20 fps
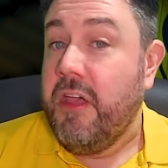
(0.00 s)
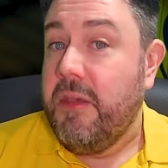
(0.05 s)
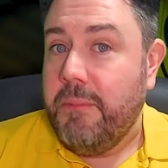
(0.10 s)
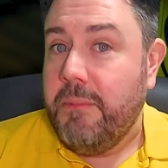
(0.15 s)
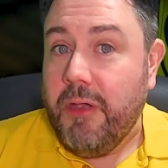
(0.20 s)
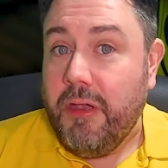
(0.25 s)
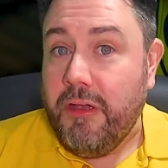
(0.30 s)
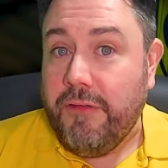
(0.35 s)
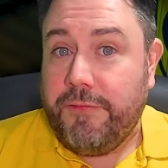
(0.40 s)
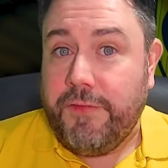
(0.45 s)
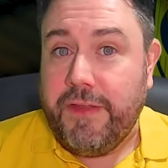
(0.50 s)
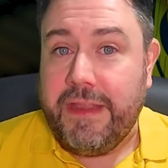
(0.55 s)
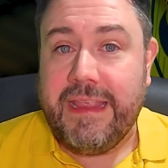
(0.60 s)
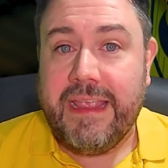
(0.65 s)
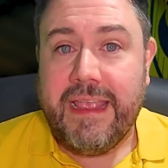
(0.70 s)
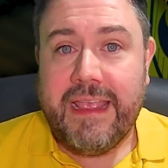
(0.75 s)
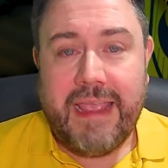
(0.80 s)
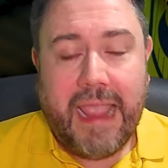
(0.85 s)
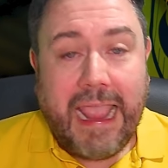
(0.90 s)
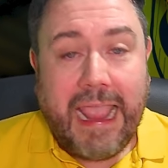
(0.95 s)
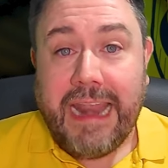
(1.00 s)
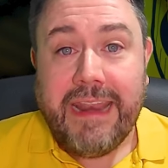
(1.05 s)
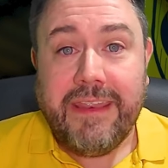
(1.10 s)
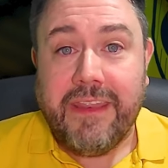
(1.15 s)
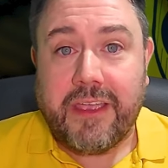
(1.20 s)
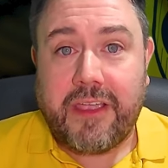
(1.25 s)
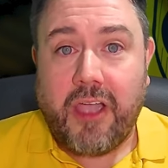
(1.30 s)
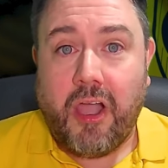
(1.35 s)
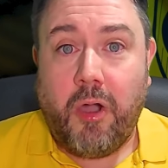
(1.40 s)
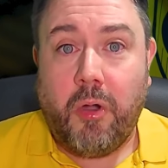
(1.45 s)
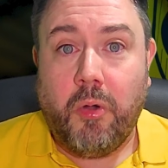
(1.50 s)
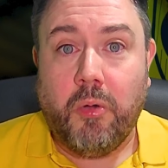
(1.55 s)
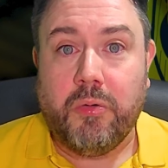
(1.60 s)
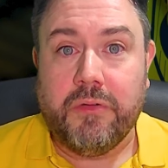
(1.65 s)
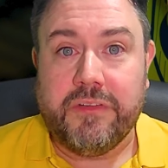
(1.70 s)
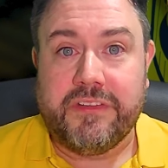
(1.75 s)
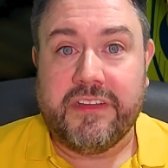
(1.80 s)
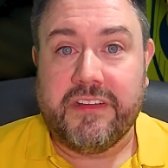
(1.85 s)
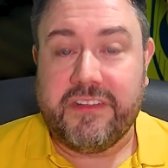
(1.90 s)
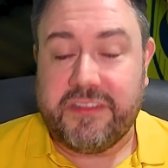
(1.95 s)
Murphy in the
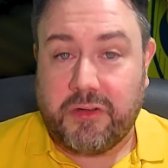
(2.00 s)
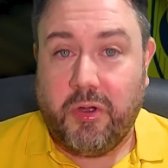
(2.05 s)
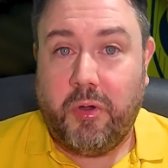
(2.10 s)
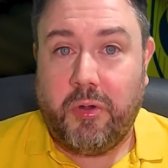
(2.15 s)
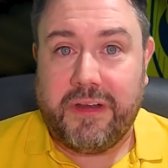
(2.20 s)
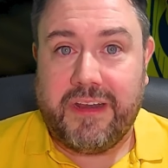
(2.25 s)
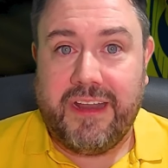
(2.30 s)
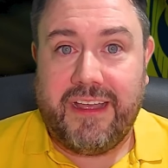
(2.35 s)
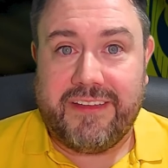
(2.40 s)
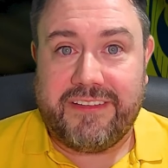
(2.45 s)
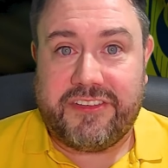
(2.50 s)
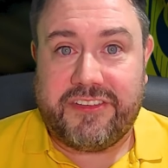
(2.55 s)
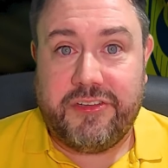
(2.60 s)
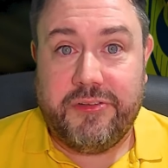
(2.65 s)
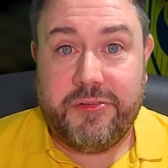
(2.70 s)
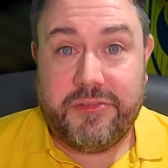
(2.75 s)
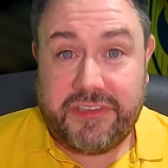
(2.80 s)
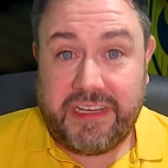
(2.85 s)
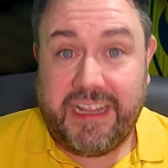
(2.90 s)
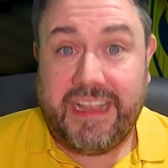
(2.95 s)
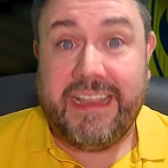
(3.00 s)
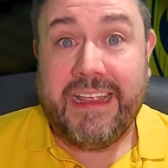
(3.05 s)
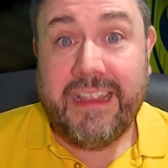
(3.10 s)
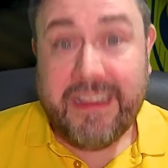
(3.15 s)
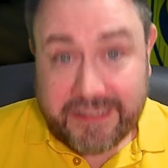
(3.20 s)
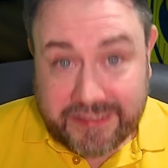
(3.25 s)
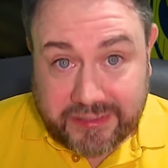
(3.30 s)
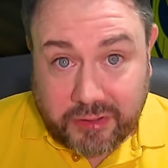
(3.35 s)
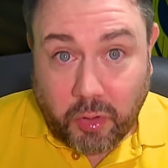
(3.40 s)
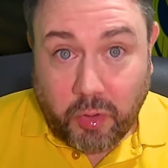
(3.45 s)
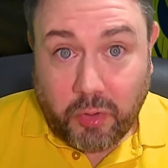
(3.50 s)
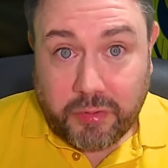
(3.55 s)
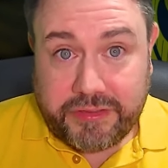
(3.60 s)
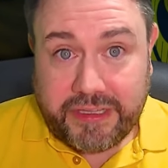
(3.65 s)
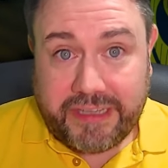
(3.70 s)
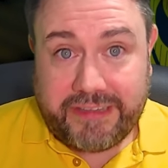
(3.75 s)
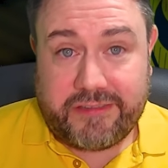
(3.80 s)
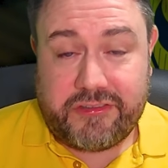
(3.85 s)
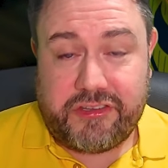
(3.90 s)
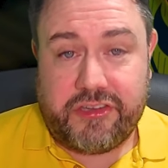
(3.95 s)
goals, scored last Tuesday, scored
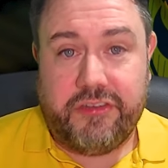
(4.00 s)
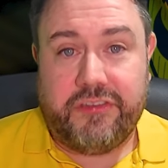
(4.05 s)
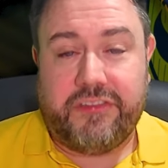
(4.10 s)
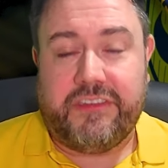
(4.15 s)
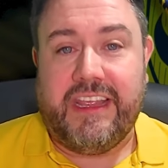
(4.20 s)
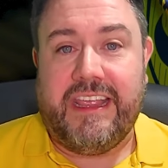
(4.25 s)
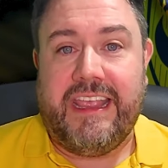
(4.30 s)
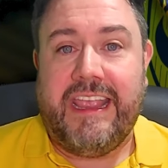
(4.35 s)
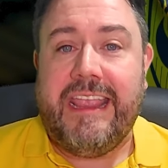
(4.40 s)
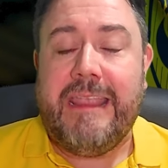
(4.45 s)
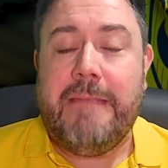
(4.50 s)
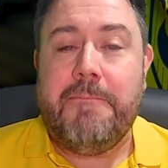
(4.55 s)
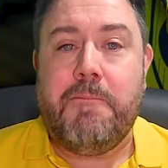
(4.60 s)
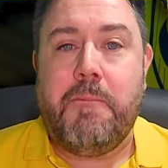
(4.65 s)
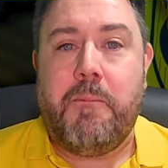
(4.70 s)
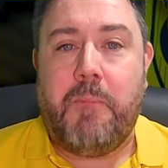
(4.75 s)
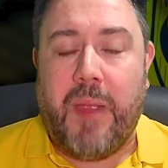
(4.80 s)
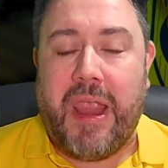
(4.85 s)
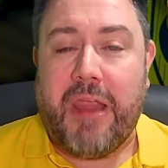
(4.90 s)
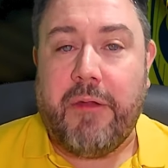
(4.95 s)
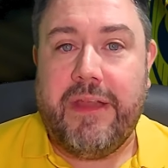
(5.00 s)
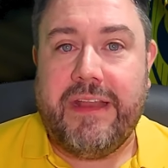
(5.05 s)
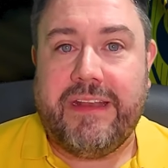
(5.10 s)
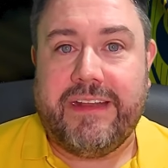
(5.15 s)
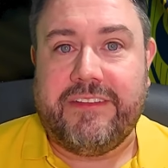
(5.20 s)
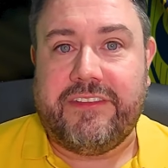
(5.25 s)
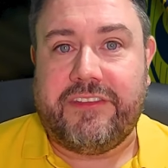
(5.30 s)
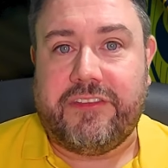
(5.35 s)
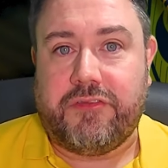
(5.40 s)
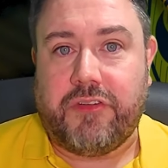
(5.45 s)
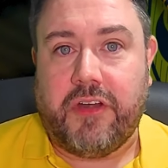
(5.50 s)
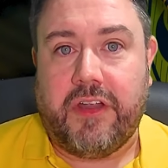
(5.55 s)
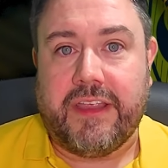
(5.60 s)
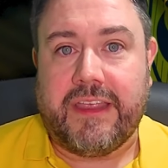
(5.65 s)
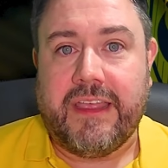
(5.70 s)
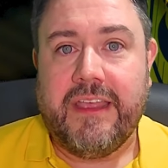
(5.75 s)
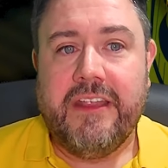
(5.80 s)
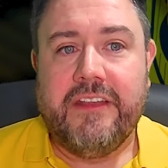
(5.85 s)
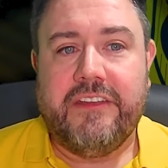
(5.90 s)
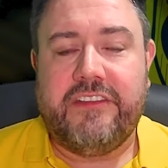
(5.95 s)
this Tuesday. He buried his strike,
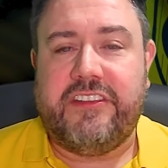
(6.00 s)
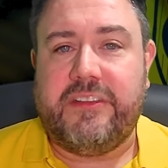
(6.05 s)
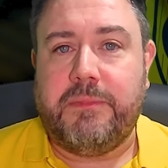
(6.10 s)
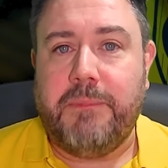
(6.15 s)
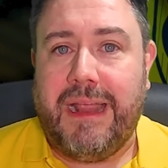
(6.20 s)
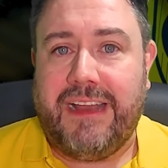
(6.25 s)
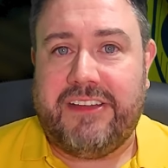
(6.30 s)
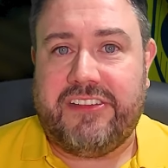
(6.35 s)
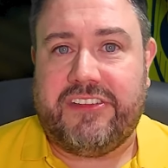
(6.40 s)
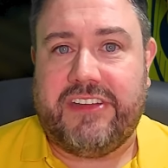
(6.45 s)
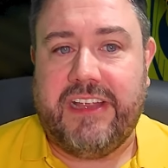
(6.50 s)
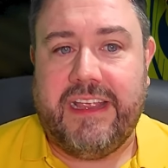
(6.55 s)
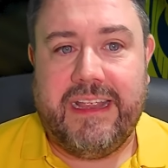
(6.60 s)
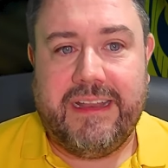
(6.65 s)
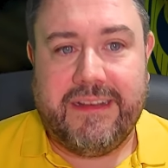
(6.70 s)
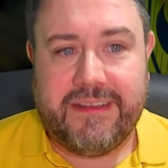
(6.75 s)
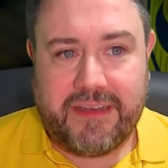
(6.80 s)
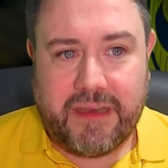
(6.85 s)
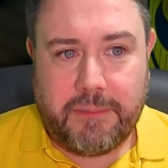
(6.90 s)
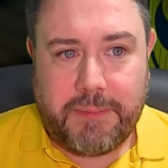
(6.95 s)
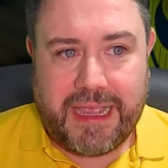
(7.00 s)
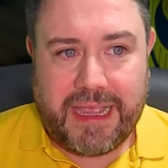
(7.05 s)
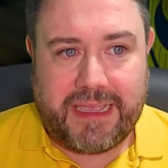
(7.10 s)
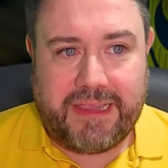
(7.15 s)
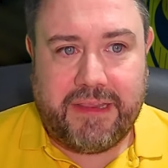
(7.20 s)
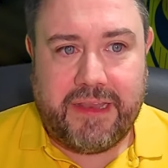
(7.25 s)
smashed it into the back of the